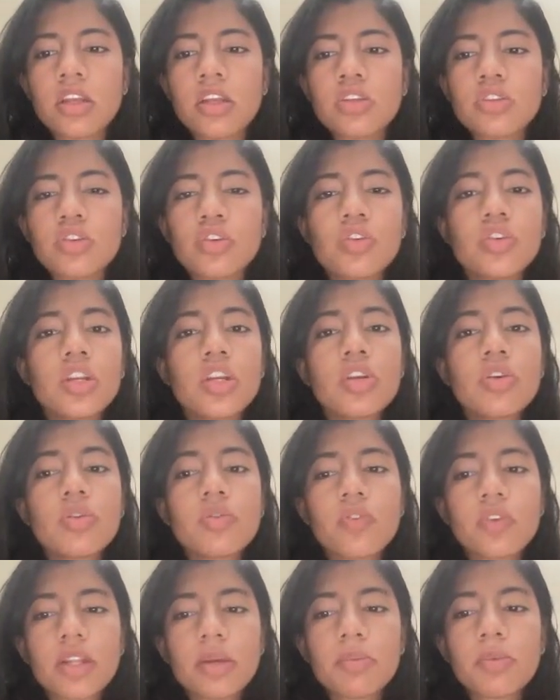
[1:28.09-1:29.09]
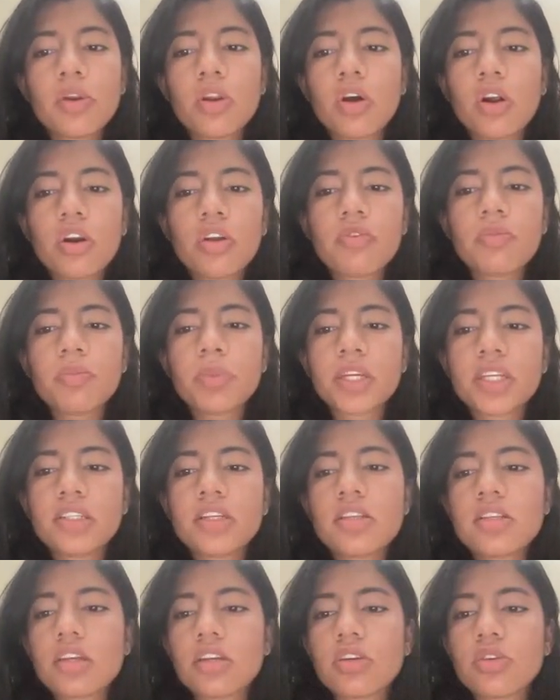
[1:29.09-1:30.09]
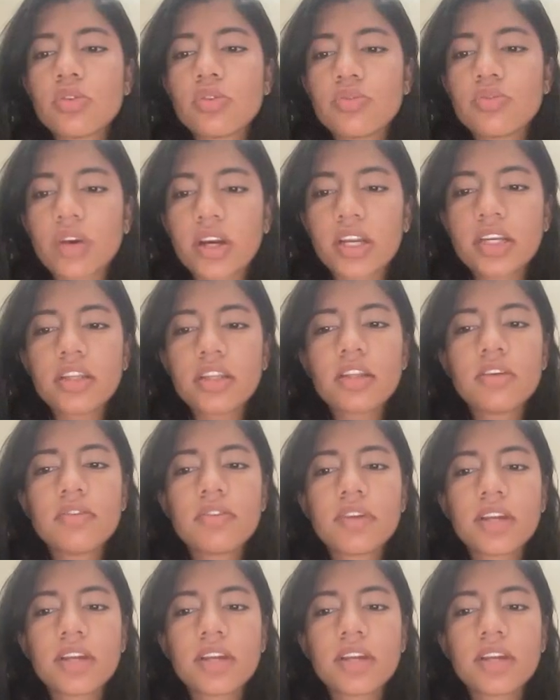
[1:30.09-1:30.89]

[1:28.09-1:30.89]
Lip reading: So you need to flip a lot of pages and to find the